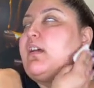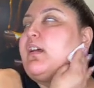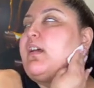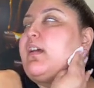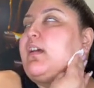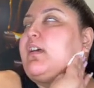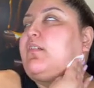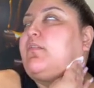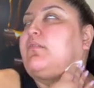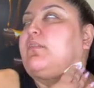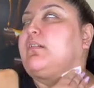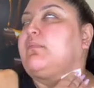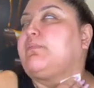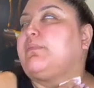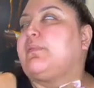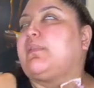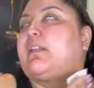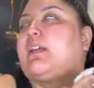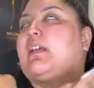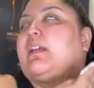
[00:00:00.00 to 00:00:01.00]
I don't
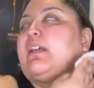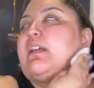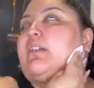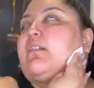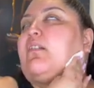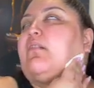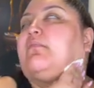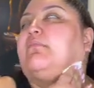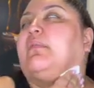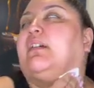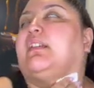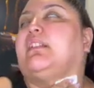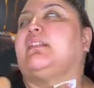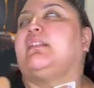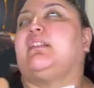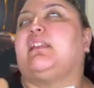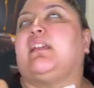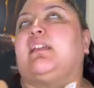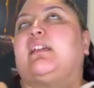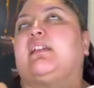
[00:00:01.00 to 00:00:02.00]
apply it on my
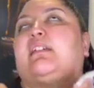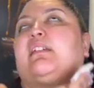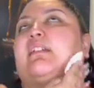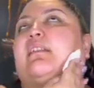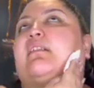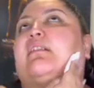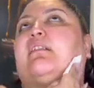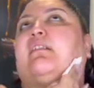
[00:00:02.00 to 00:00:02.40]
neck